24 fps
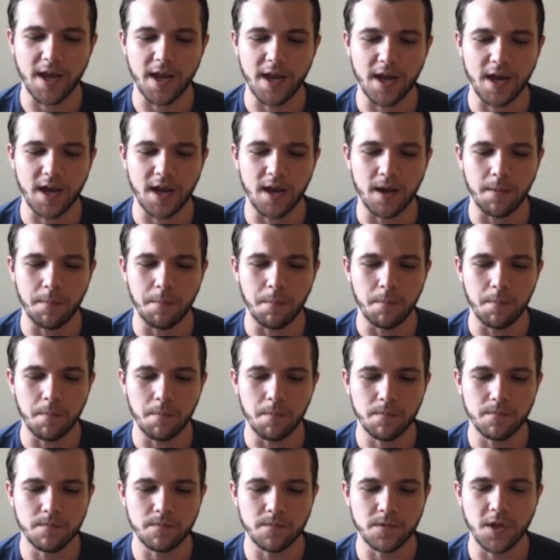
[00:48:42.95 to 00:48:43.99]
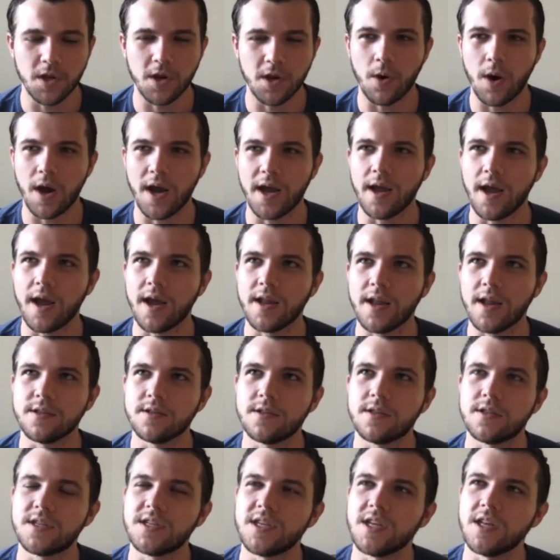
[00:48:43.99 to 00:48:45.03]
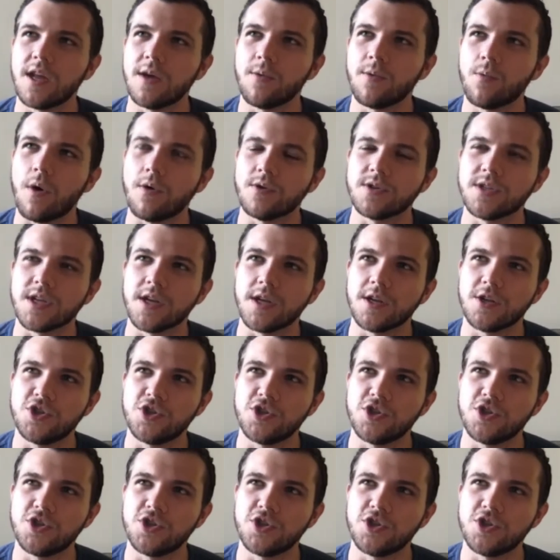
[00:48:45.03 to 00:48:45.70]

um, you know, I, I'd seen it, what was it?